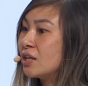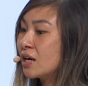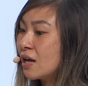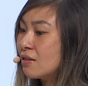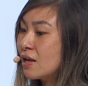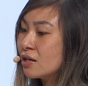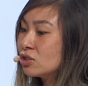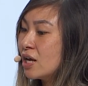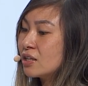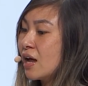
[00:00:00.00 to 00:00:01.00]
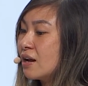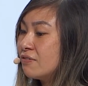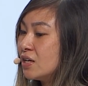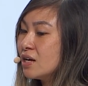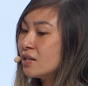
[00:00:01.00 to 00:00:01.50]
Like eh, they could take the
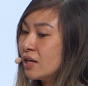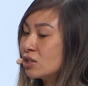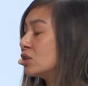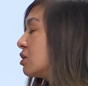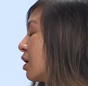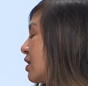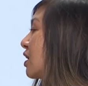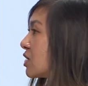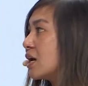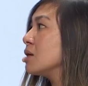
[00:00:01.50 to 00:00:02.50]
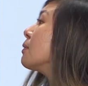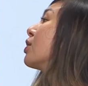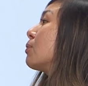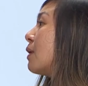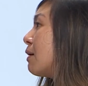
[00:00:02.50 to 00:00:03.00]
NFT and like take it to any
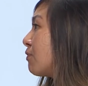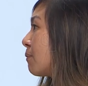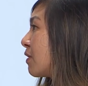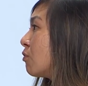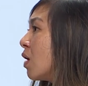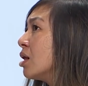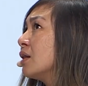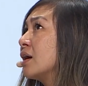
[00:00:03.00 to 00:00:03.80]
other platform they want.